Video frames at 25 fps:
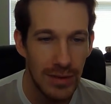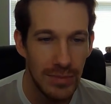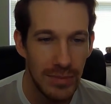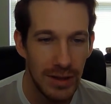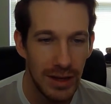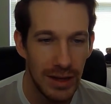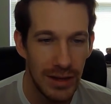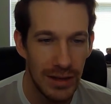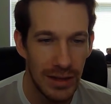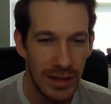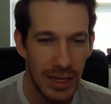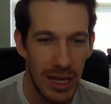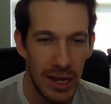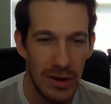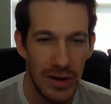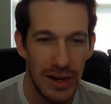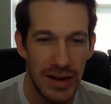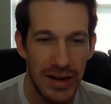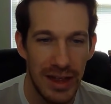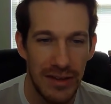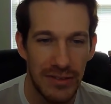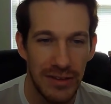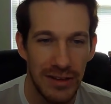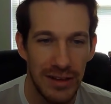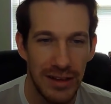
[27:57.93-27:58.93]
But Leone
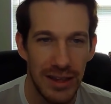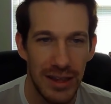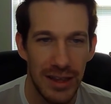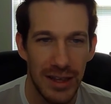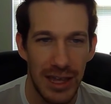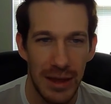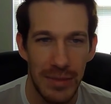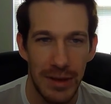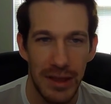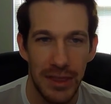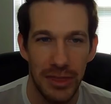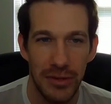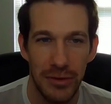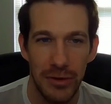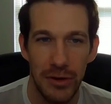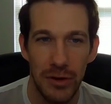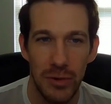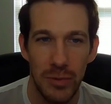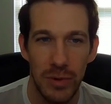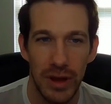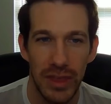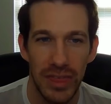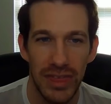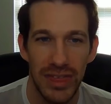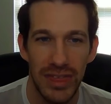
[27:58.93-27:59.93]
definitely coming through
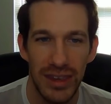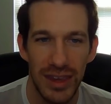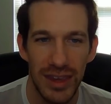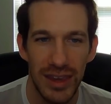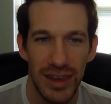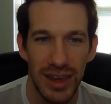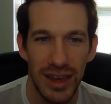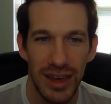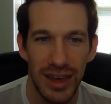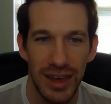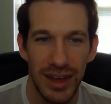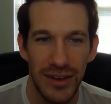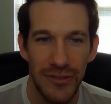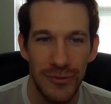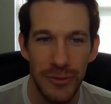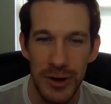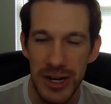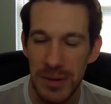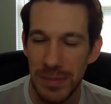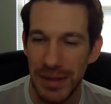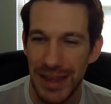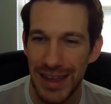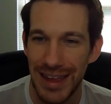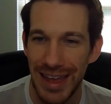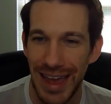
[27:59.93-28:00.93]
with the
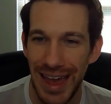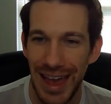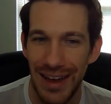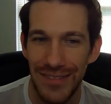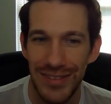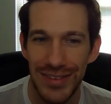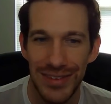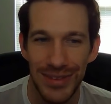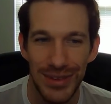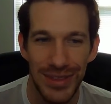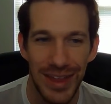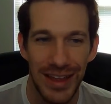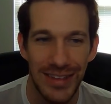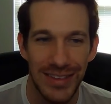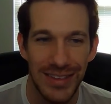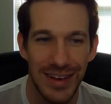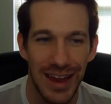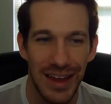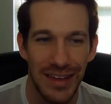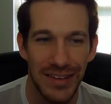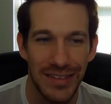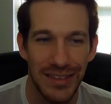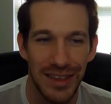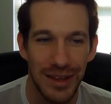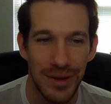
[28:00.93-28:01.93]
free-to-play calves, so that's
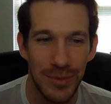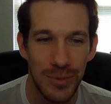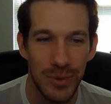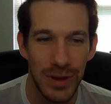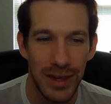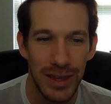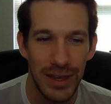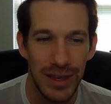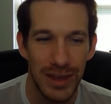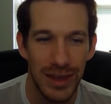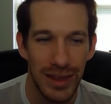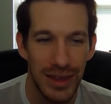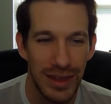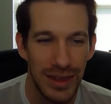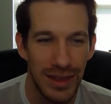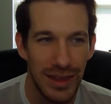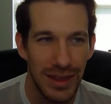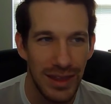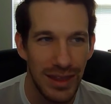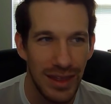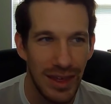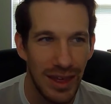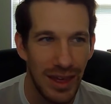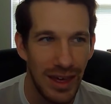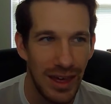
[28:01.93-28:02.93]
nice that we
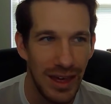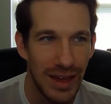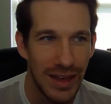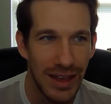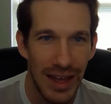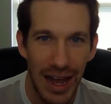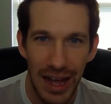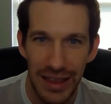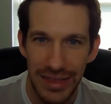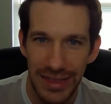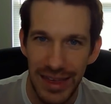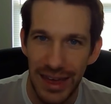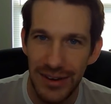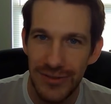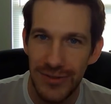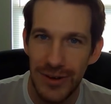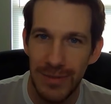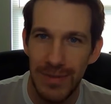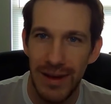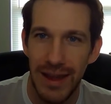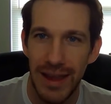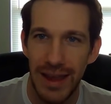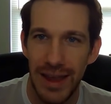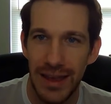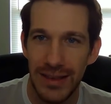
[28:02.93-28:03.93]
got that
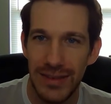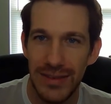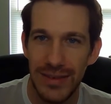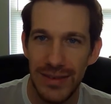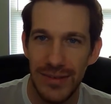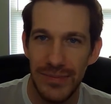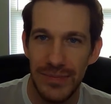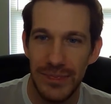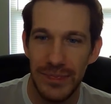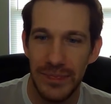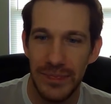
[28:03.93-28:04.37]
from IS.